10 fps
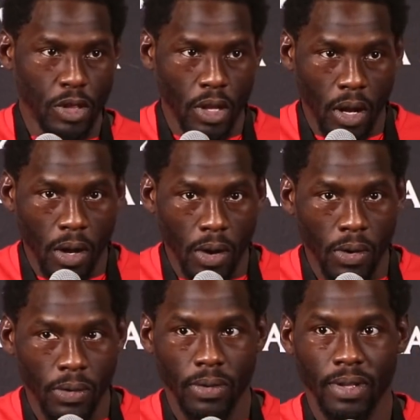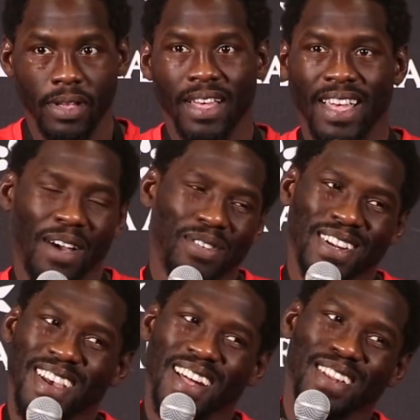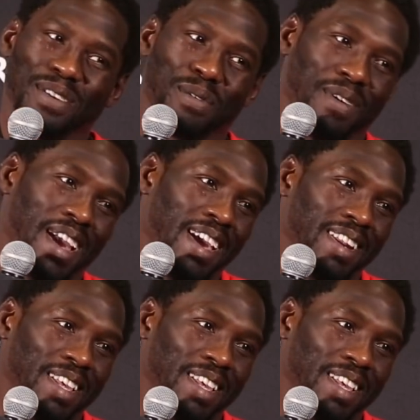No, I wouldn't call it a rant.